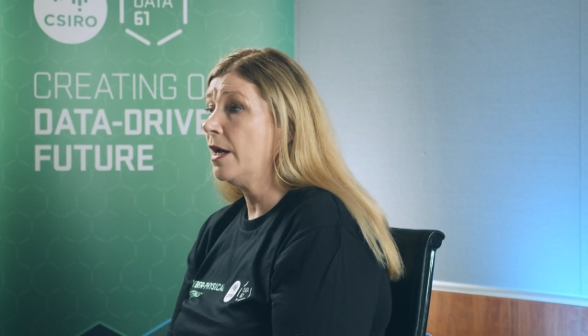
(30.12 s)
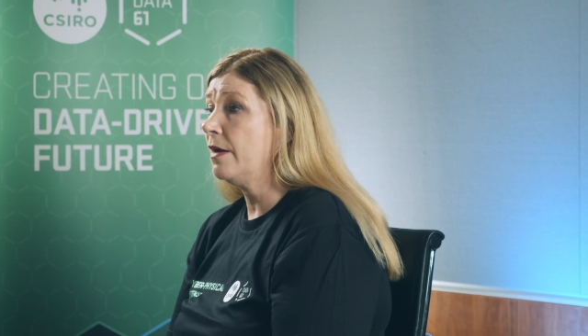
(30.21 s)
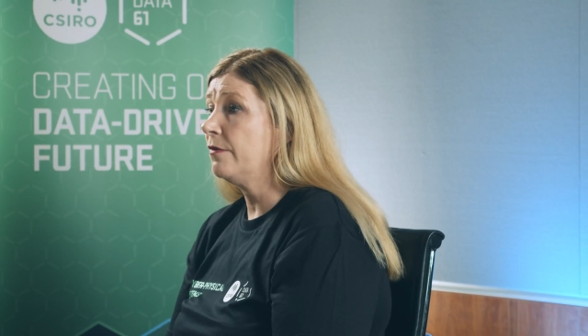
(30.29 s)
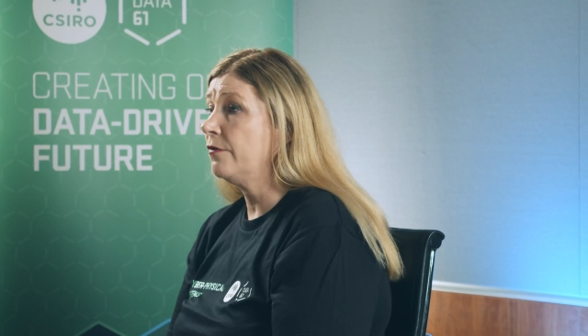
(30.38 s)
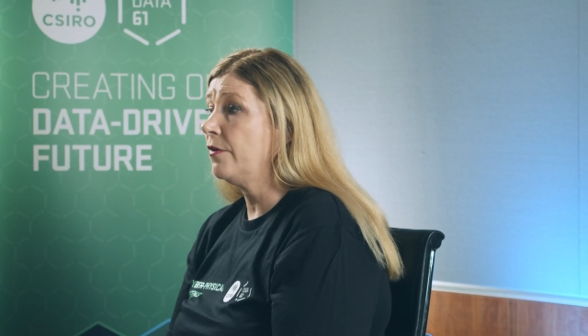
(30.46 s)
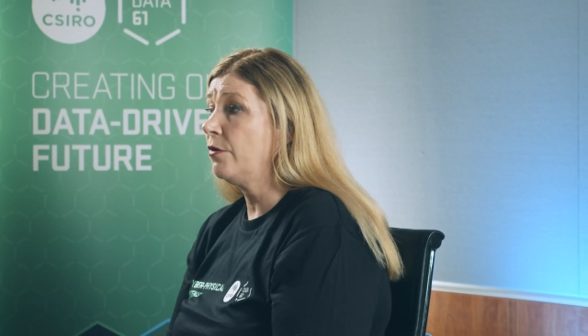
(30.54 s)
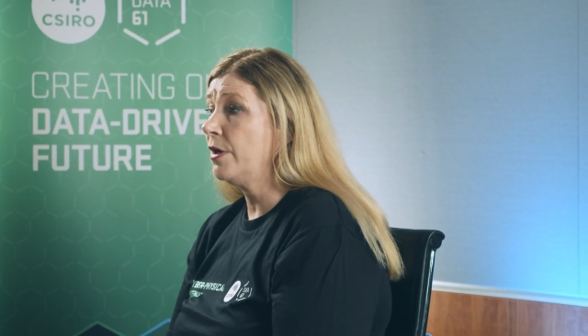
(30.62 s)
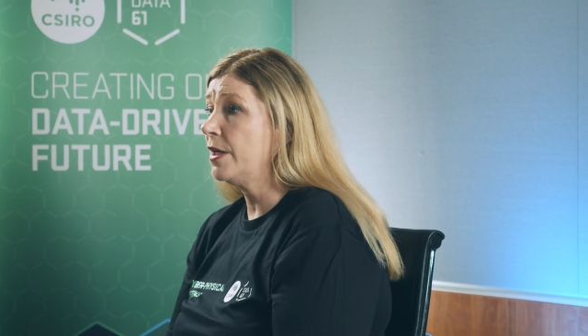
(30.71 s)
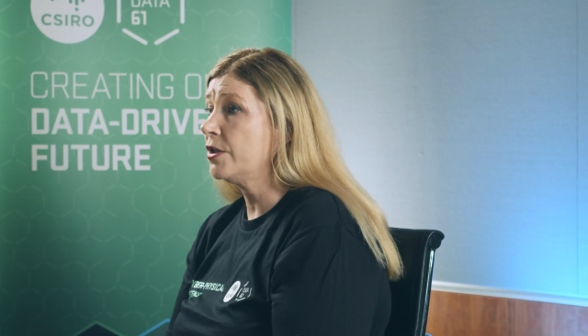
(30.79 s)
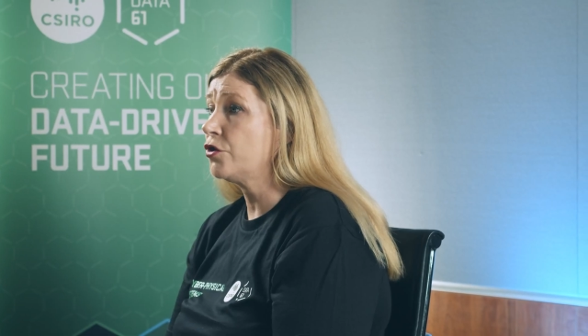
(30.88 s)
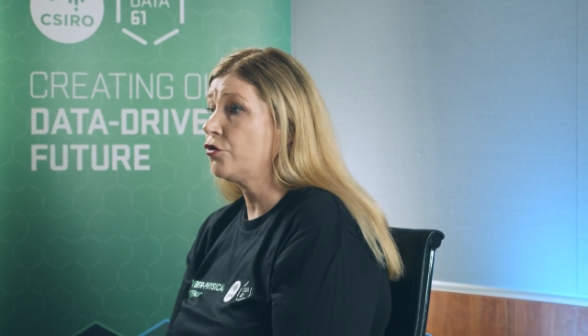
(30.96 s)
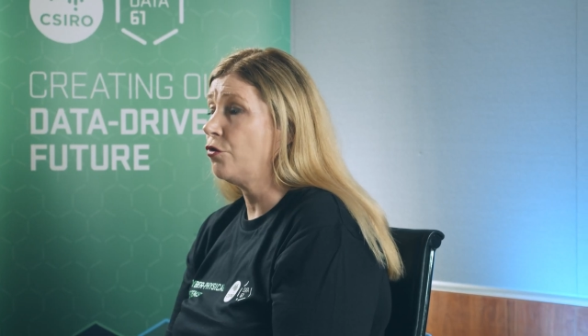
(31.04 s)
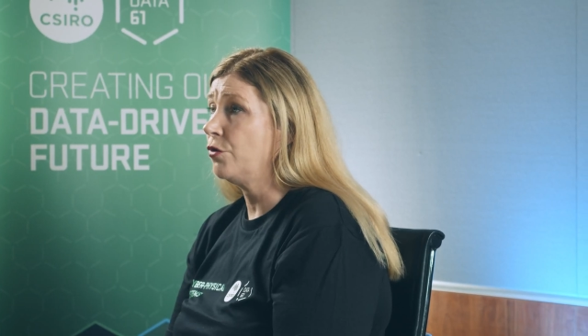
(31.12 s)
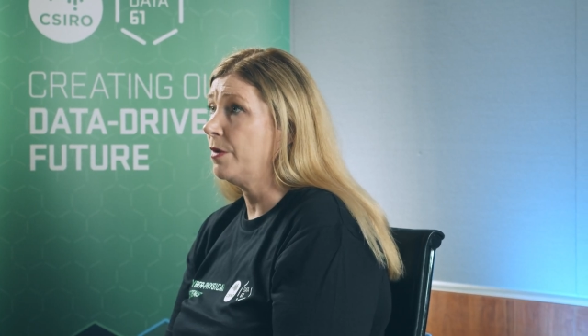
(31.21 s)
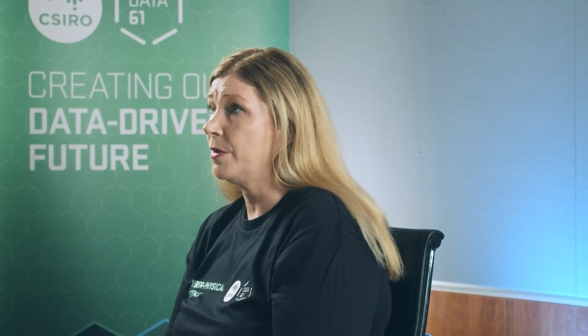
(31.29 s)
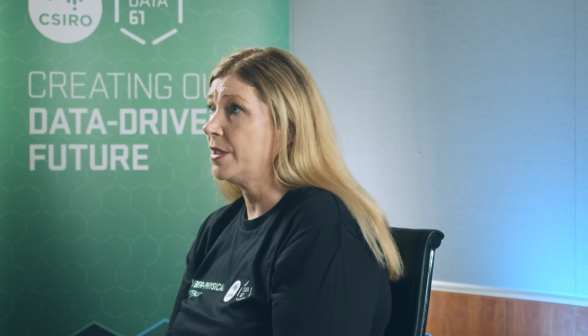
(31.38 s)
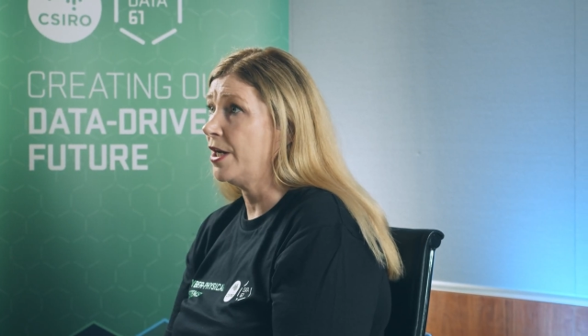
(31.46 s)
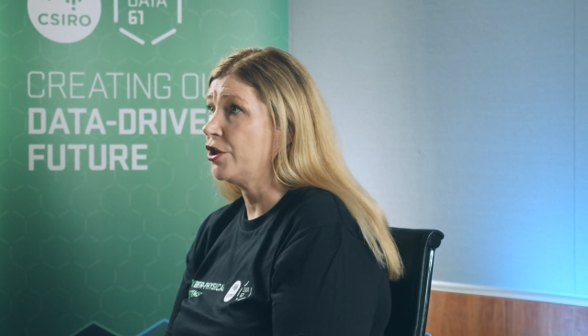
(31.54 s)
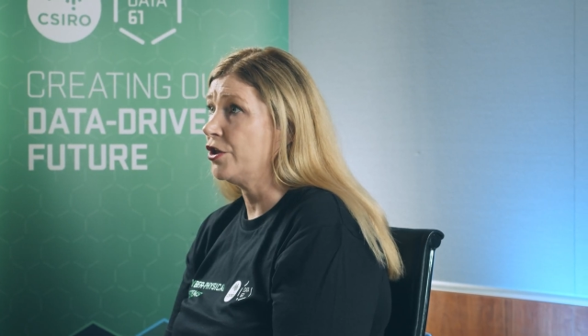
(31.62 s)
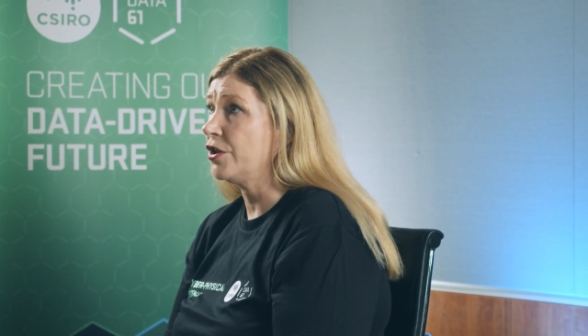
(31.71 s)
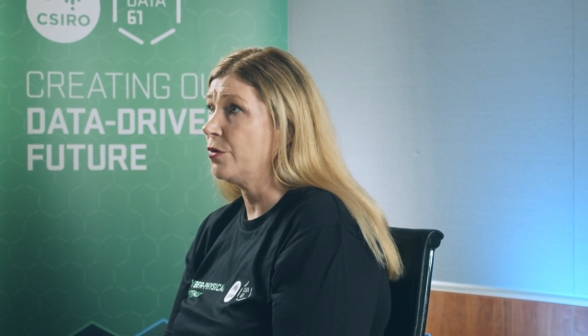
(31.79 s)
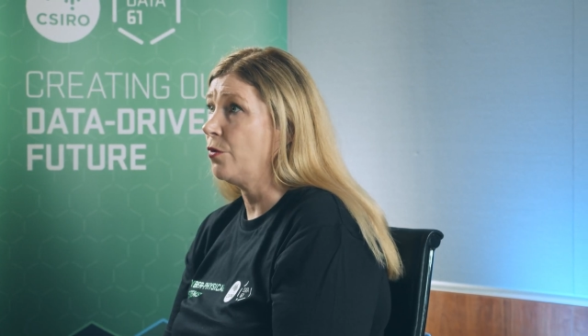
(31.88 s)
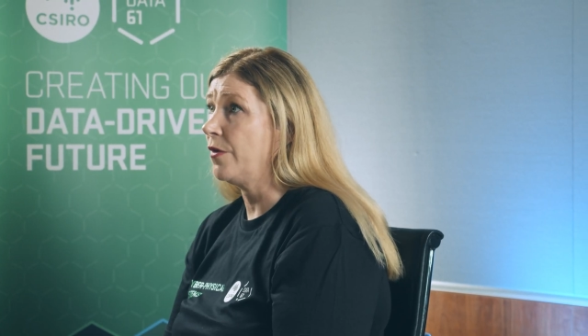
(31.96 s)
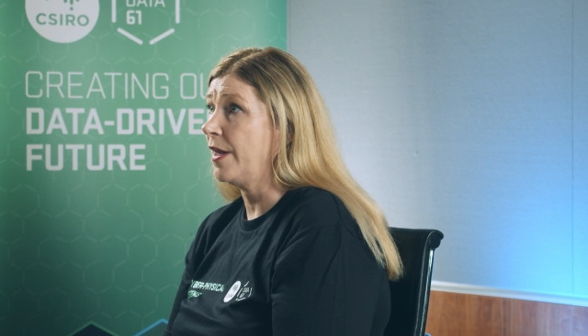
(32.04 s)
are very strong limitations
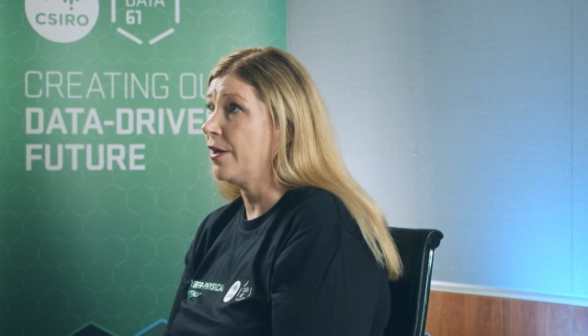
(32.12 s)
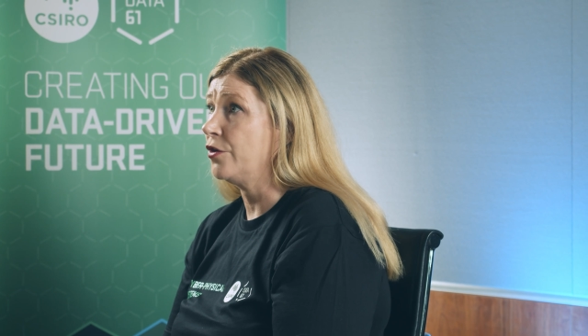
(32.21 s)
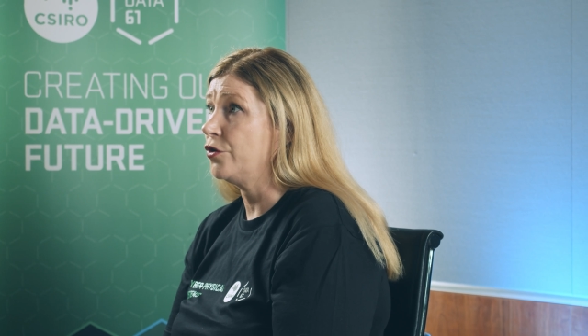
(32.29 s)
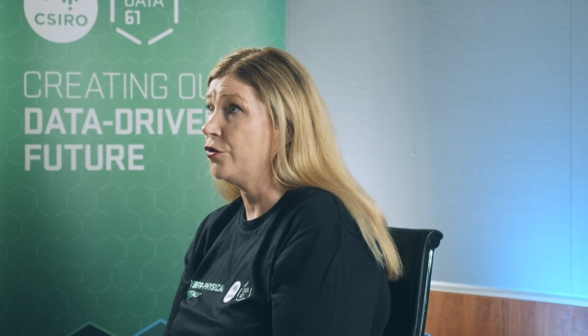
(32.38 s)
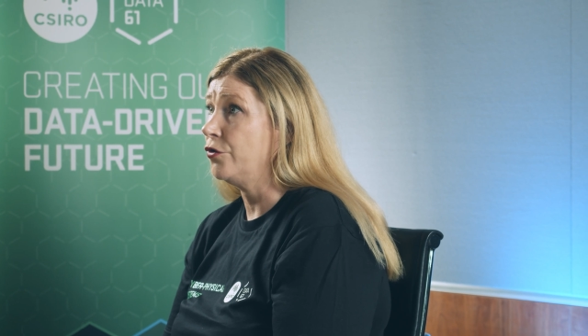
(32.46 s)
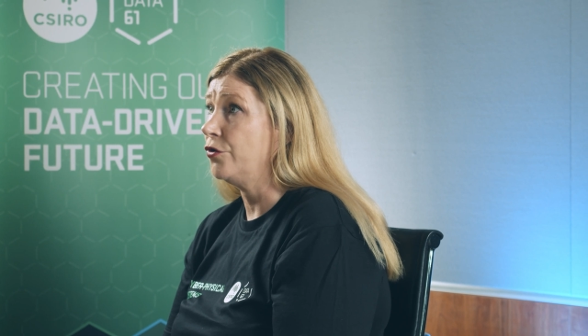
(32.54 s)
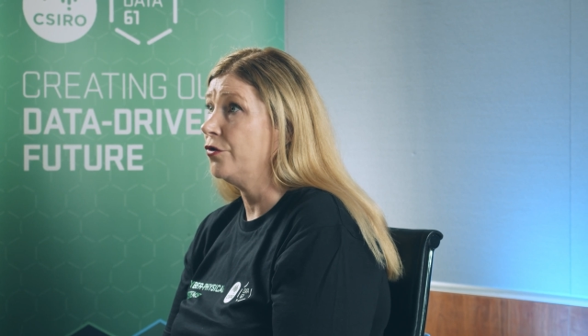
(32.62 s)
to what they can do